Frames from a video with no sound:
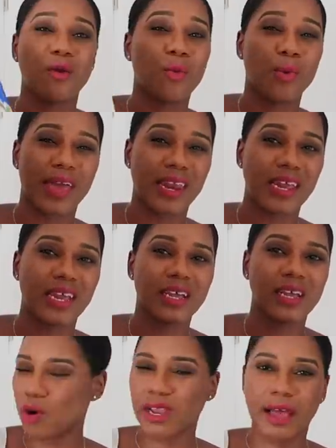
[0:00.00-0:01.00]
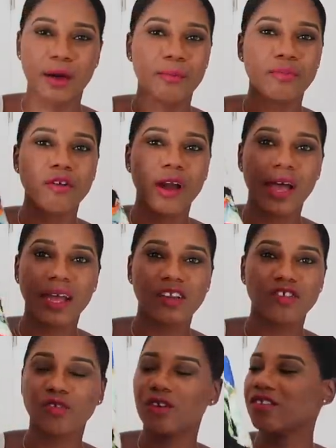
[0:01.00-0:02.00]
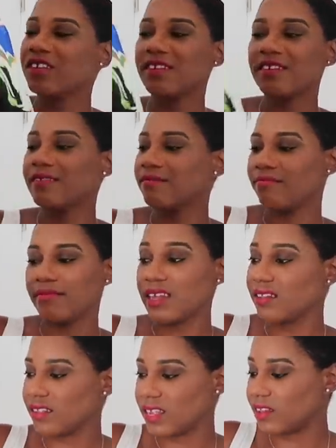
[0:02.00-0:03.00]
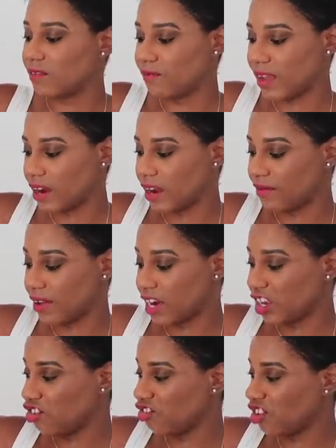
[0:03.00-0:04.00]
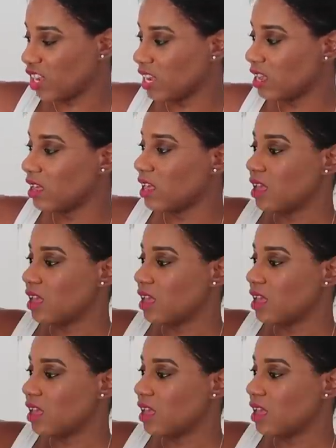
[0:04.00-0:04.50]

a wedding or like a brunch, or just it's very, very chic,